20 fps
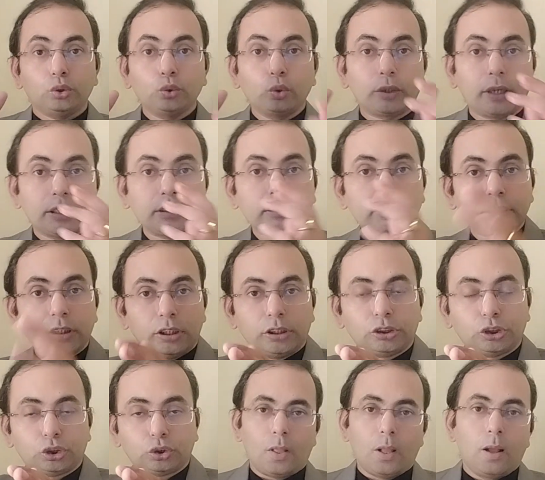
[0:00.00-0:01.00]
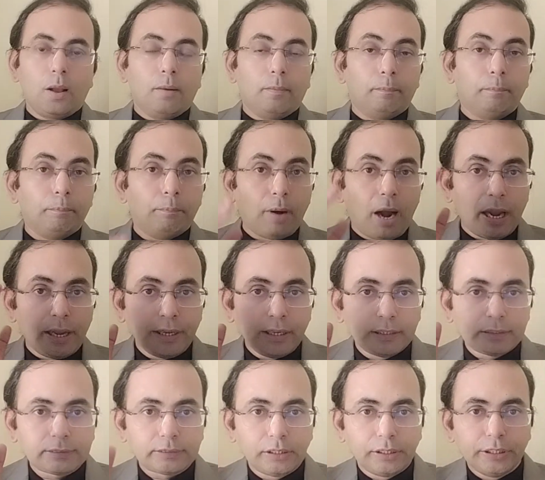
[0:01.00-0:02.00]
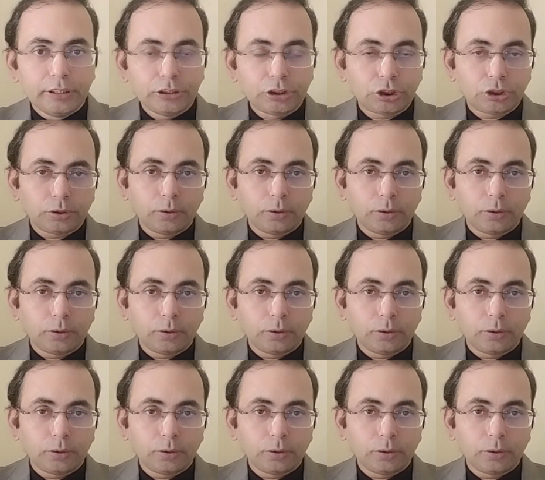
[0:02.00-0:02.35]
can search buyers list